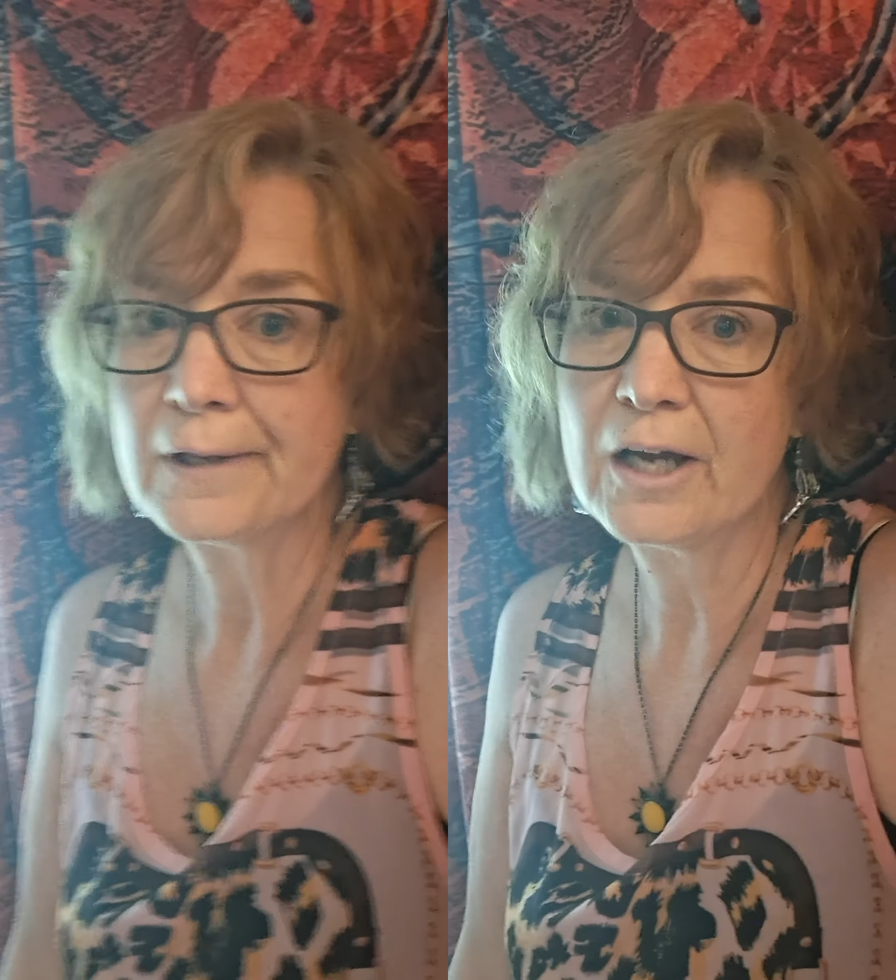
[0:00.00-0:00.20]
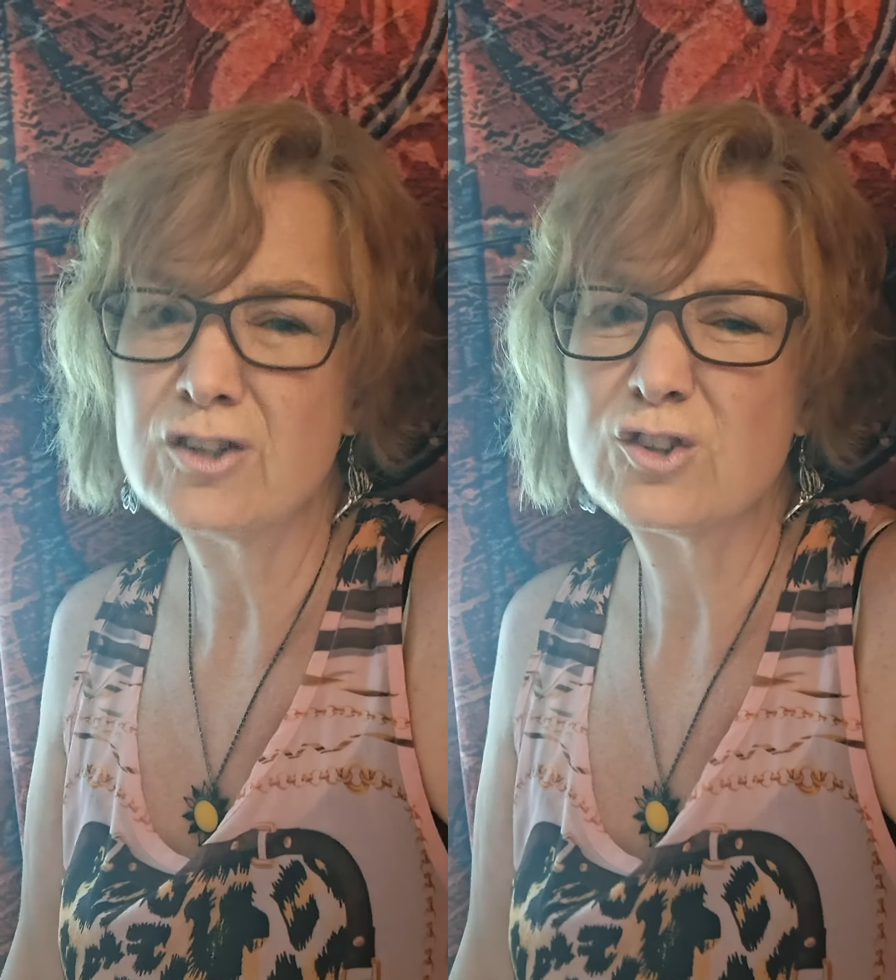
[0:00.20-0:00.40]

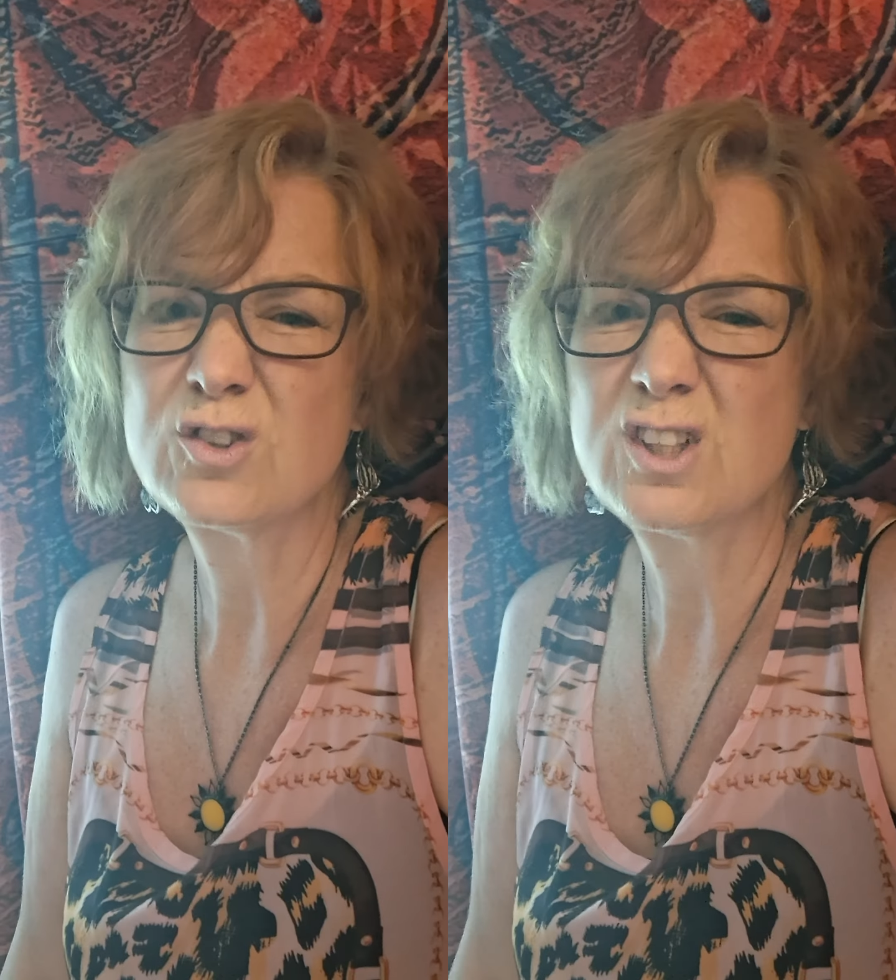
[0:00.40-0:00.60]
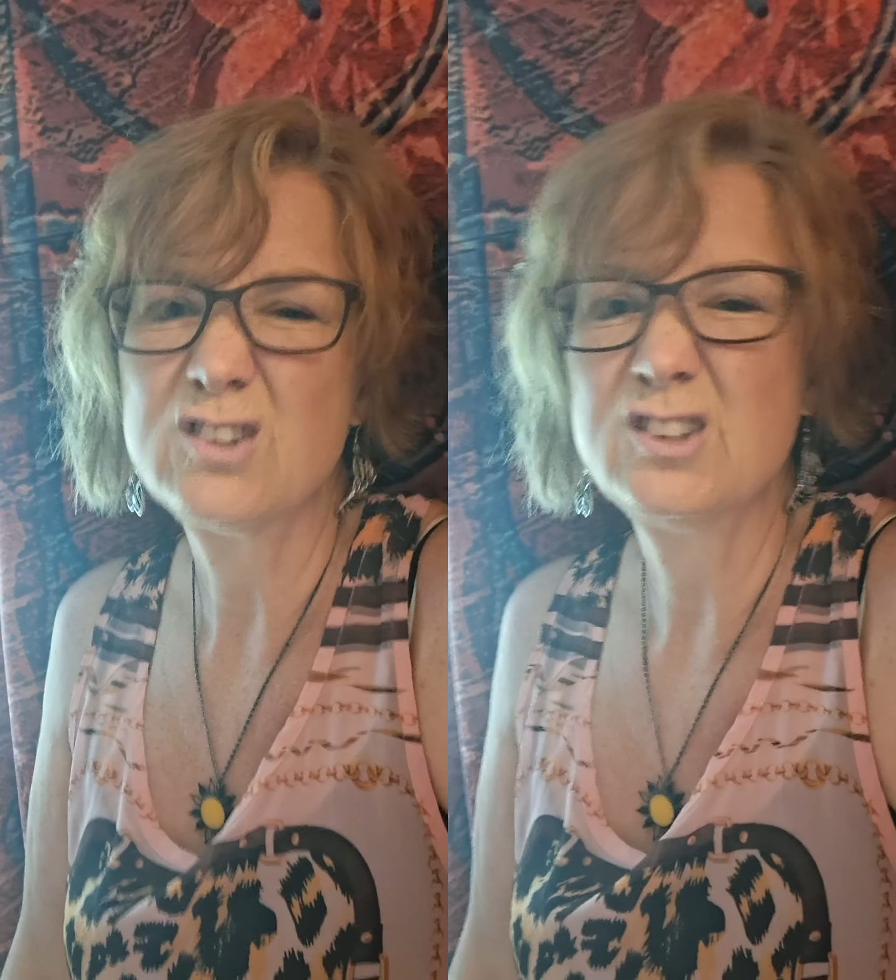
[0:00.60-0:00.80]
I also
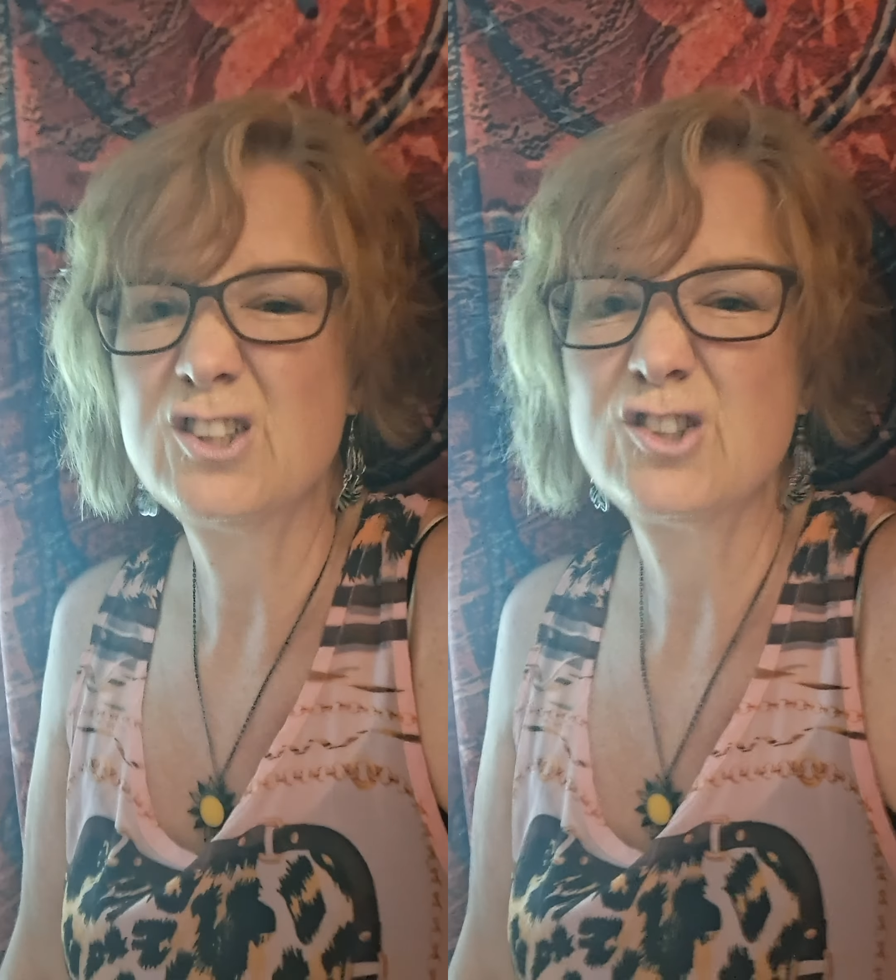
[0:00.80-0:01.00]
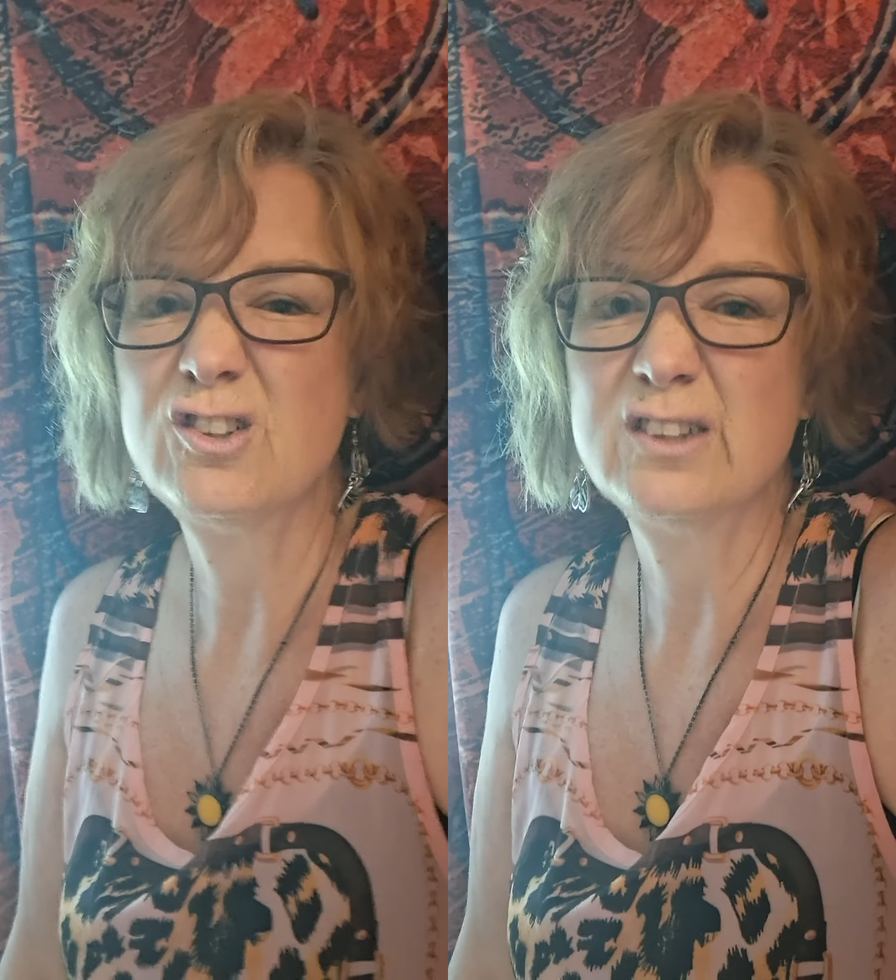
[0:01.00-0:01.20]
sell
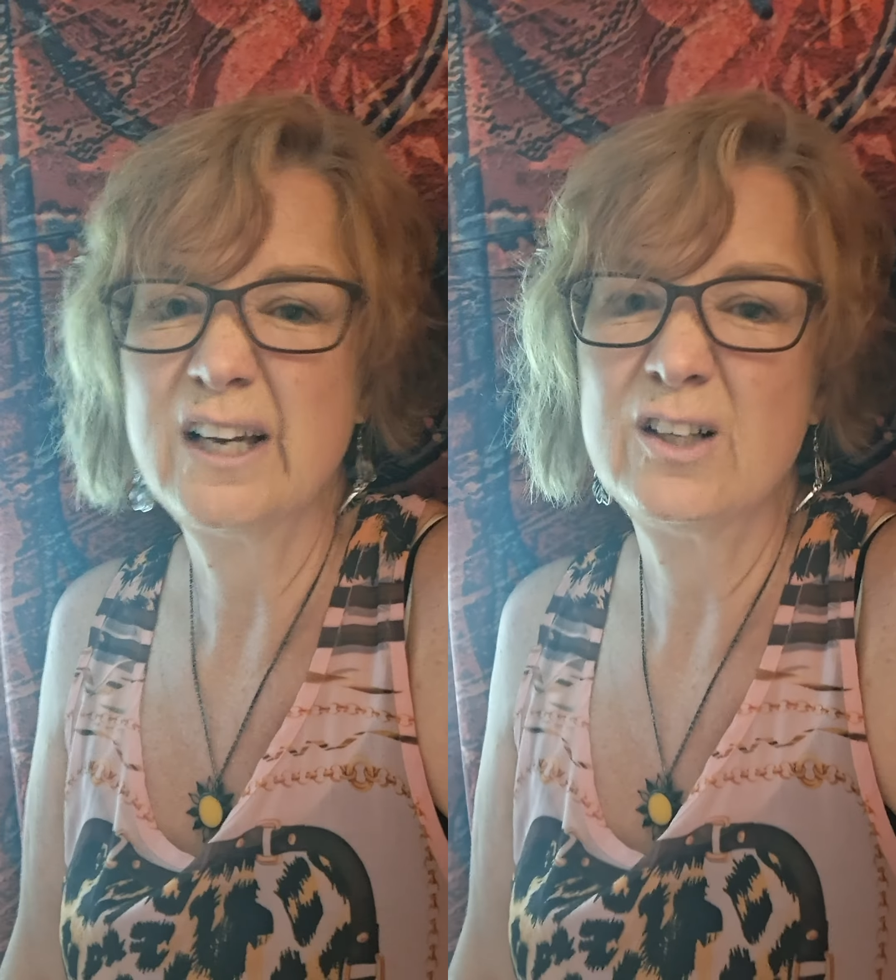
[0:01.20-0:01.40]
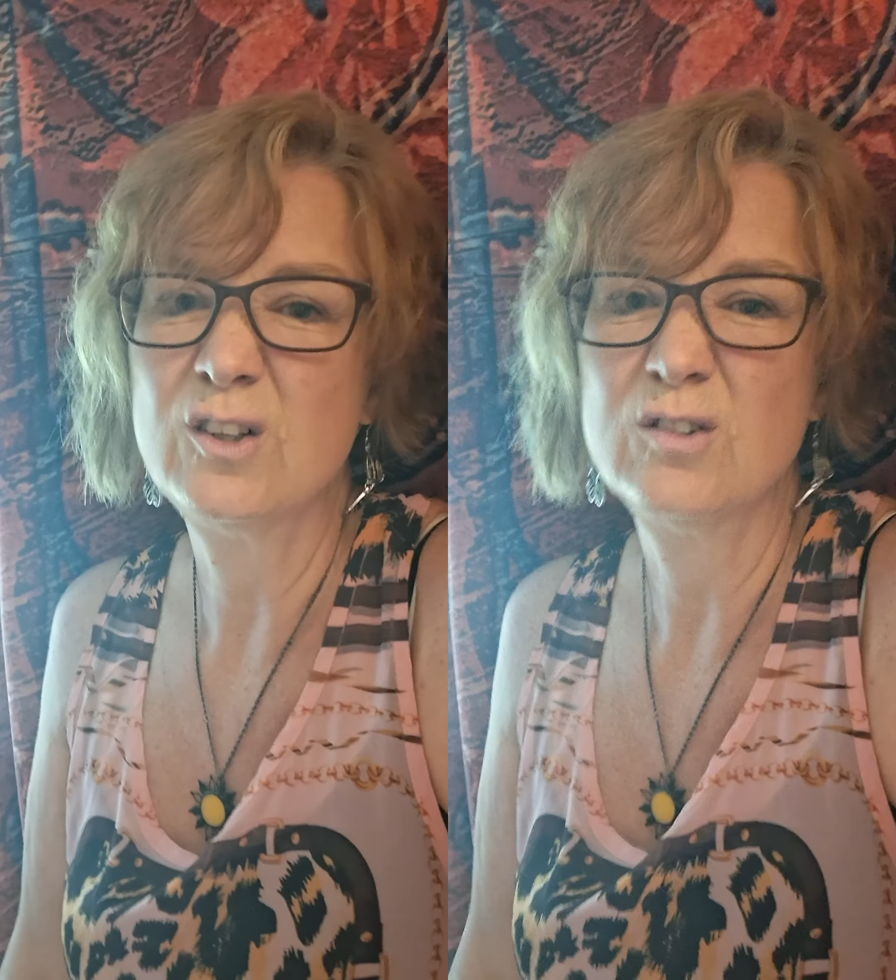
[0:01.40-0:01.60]
digital
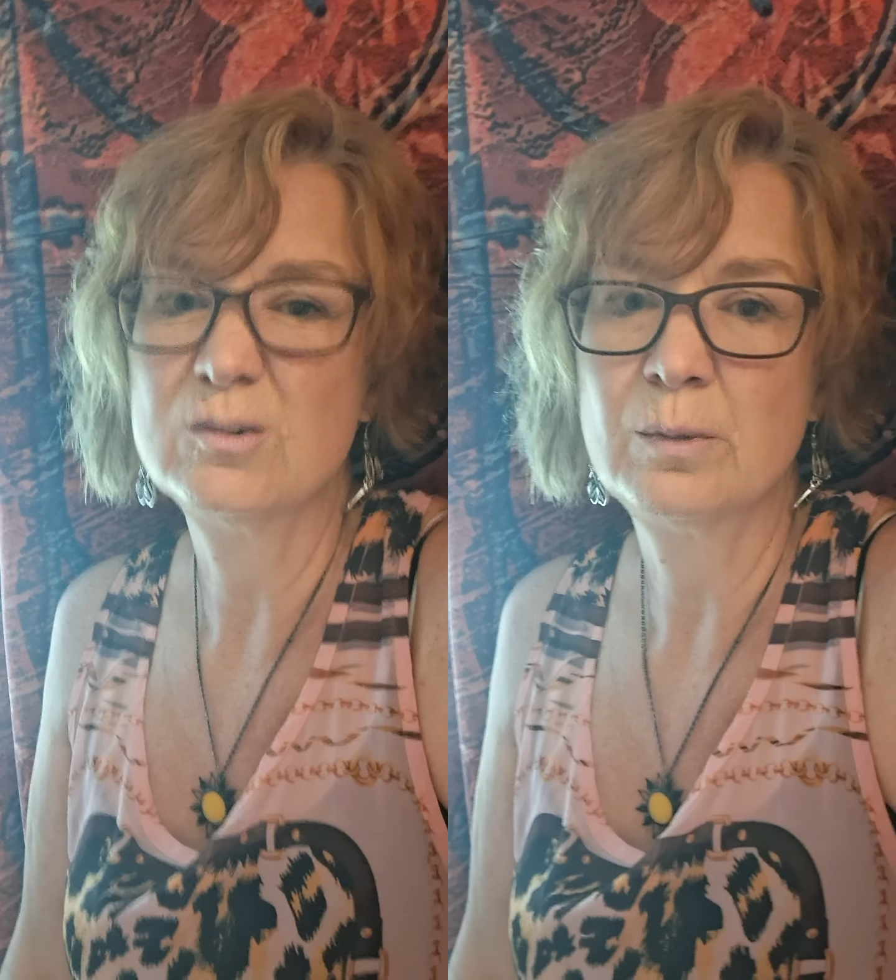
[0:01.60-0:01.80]
downloads,